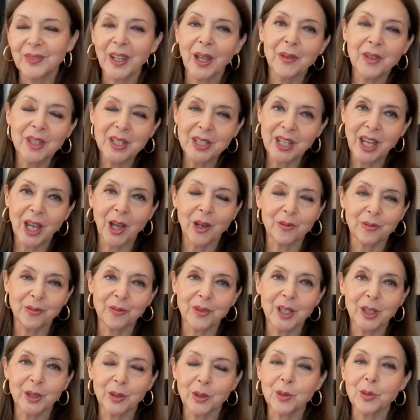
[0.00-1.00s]
Now this
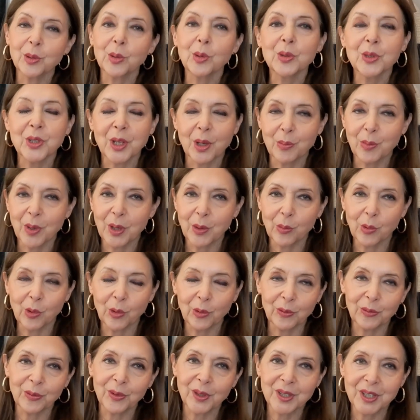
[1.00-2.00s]
outfit could also be
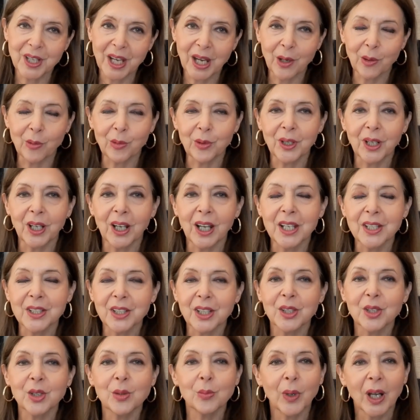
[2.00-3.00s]
worn for day or
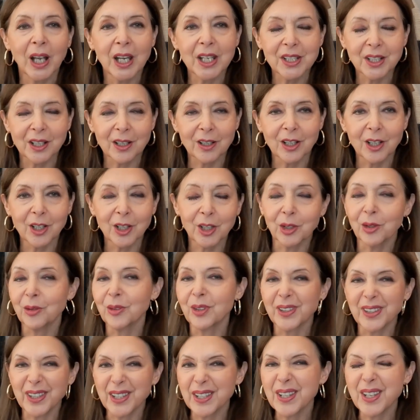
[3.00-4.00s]
night, and you might argue
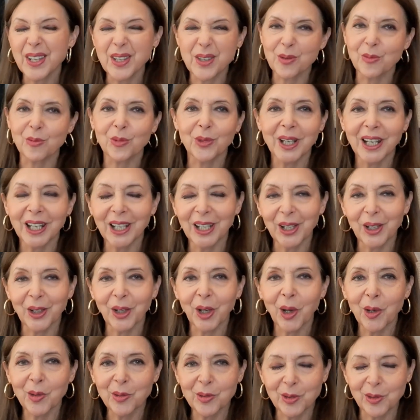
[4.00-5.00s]
that this isn't really a
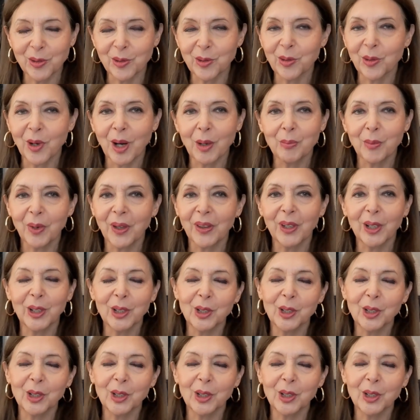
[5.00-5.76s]
coastal grandmother